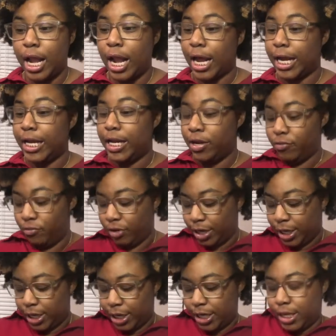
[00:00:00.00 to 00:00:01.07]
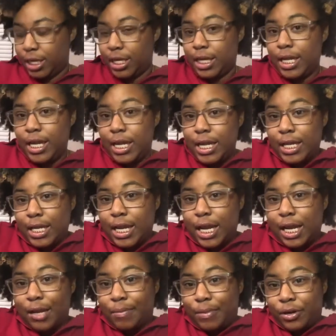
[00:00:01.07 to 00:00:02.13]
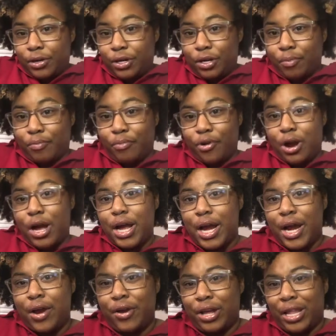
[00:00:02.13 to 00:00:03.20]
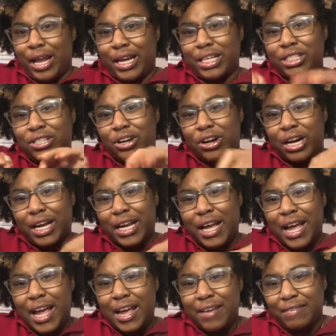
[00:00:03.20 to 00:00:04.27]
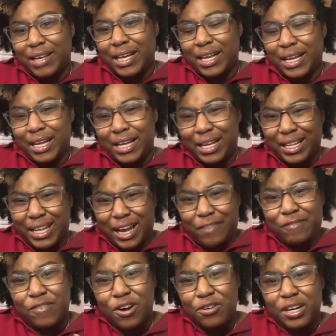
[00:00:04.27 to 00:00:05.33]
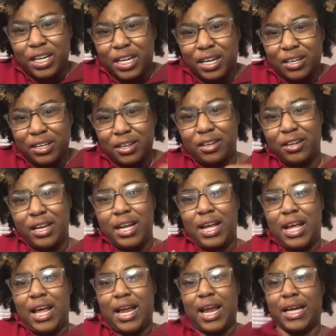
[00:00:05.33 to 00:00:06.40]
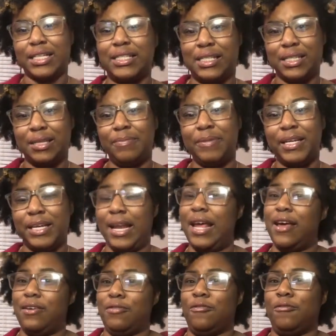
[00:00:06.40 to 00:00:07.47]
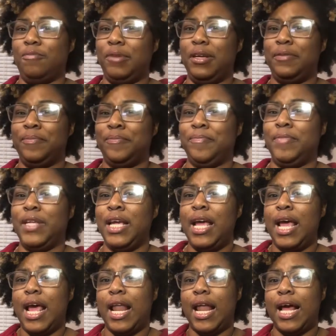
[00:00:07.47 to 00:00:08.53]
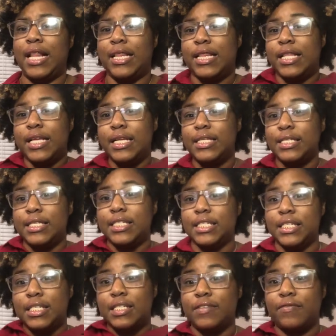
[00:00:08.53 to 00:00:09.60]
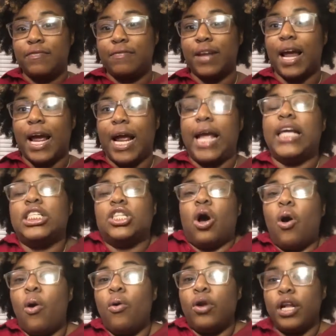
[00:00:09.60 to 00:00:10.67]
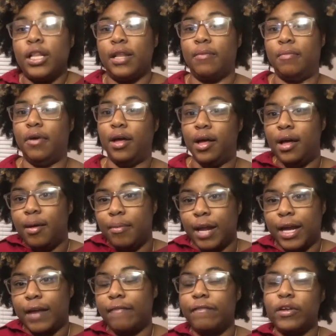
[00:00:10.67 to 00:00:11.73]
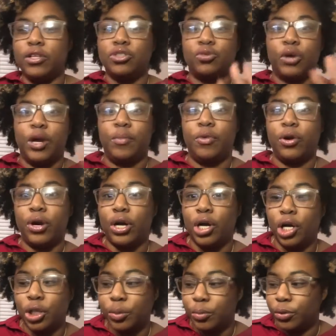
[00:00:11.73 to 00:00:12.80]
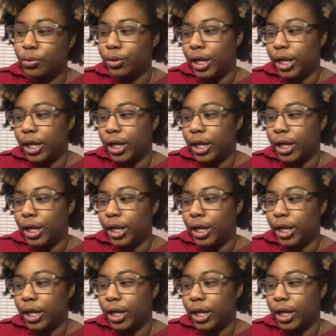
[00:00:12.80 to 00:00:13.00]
Like it did really good. And like under the bra area, like it started caving, like folding under, and like slipping down on me. And like this is just like it's holding them up. Like it feels way more comfortable.